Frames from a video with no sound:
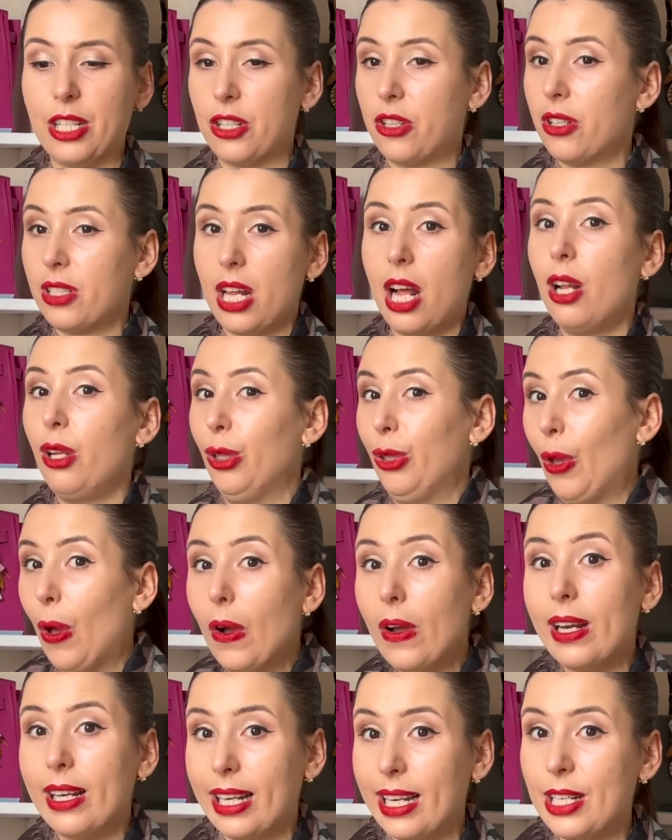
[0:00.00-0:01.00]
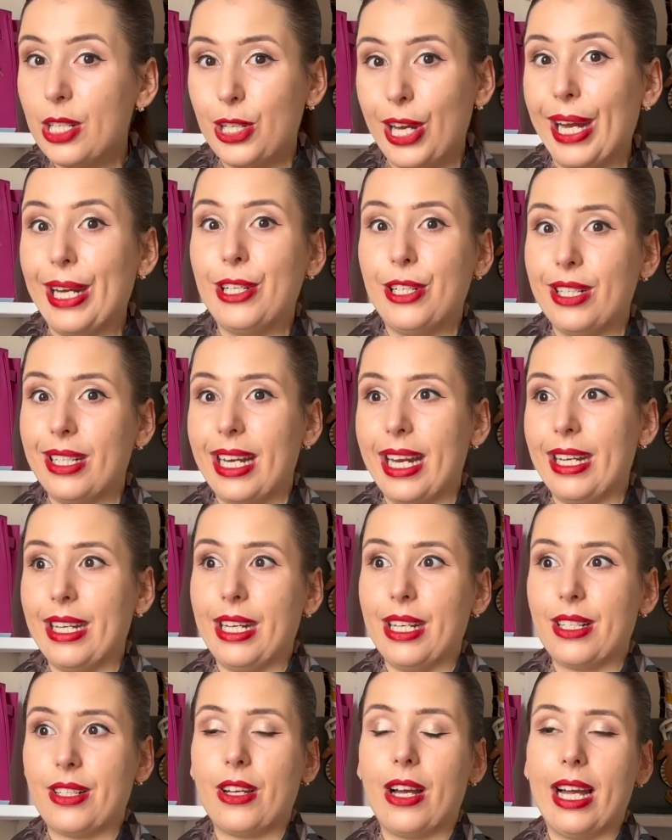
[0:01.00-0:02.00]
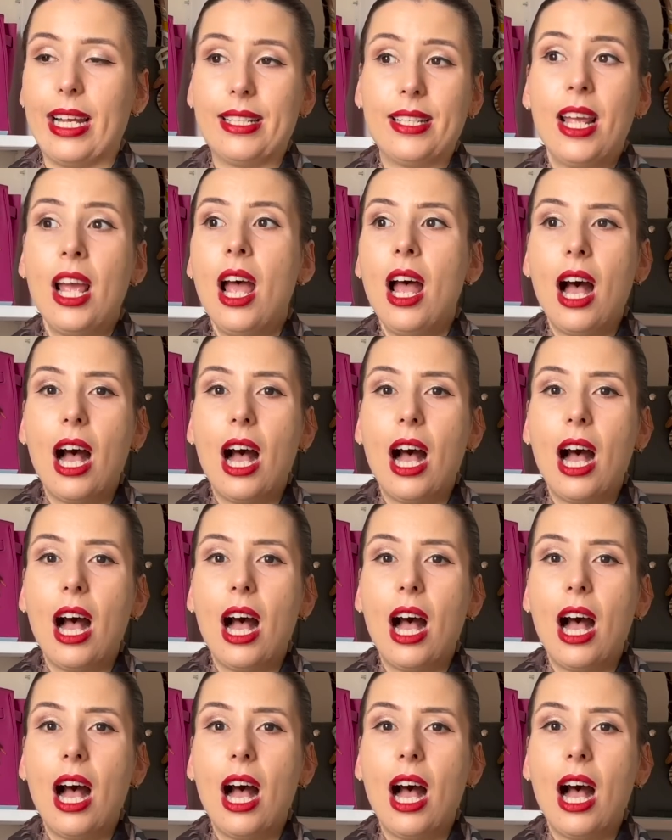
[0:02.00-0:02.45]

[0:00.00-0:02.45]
Because a lot can change in 10 years, guys.